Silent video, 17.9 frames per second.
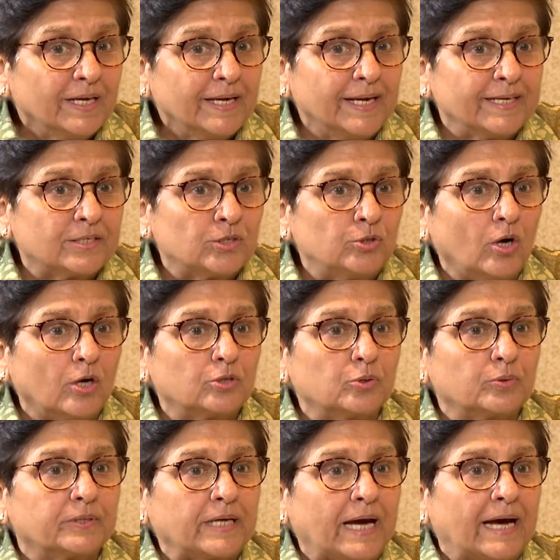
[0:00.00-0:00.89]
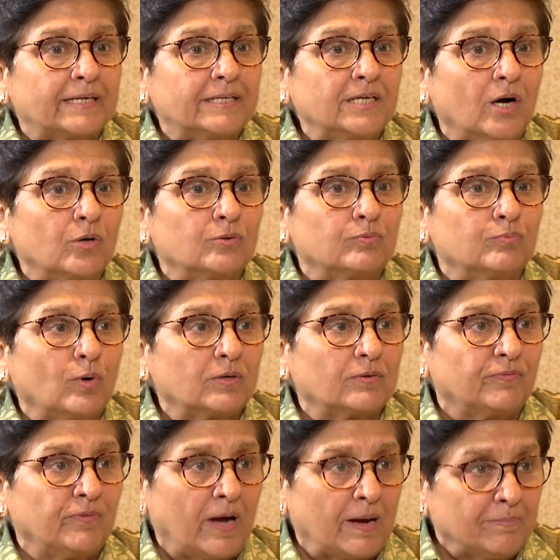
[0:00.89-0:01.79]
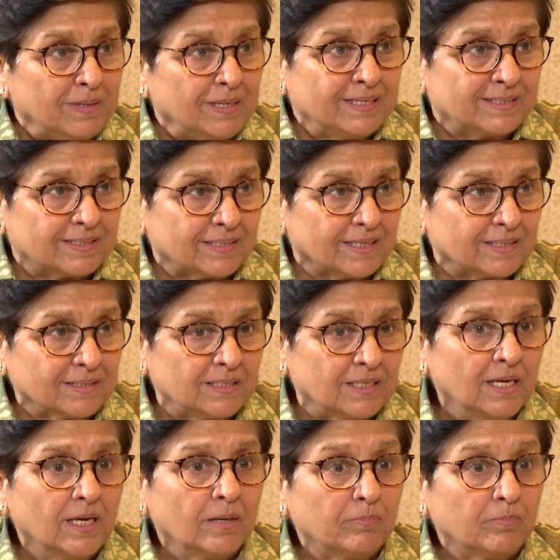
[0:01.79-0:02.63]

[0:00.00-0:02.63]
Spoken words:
It's not to carry out what family says,